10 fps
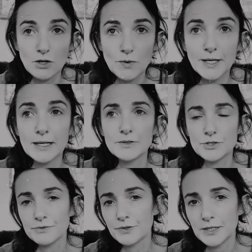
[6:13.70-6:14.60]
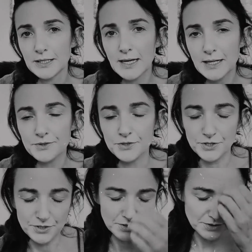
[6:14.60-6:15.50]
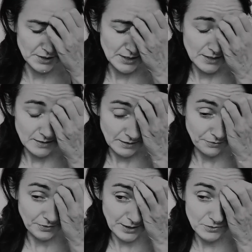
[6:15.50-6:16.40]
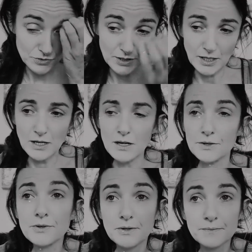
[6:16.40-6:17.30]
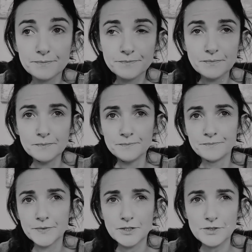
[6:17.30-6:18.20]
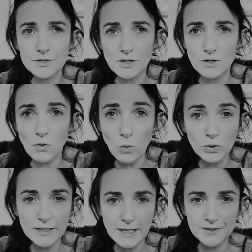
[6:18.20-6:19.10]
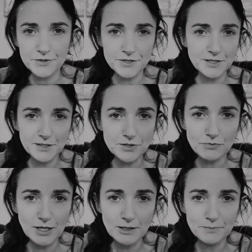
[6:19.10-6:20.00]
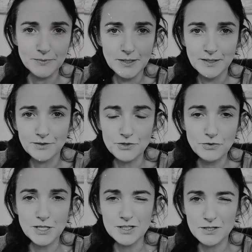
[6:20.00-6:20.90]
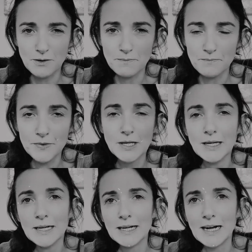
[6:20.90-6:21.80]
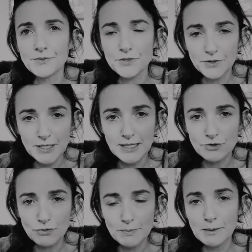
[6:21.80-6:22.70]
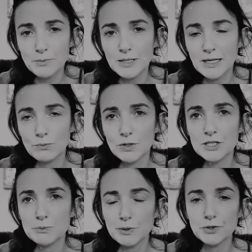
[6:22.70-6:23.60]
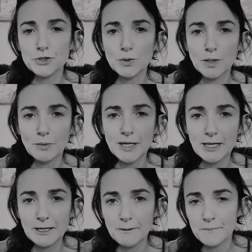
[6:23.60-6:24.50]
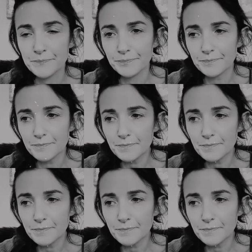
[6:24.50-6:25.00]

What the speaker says: and going out to find the answers. And I found a lot, because there's not all the answers in this realm. There's only some. And so, yes, remember that with the spiritual awakening,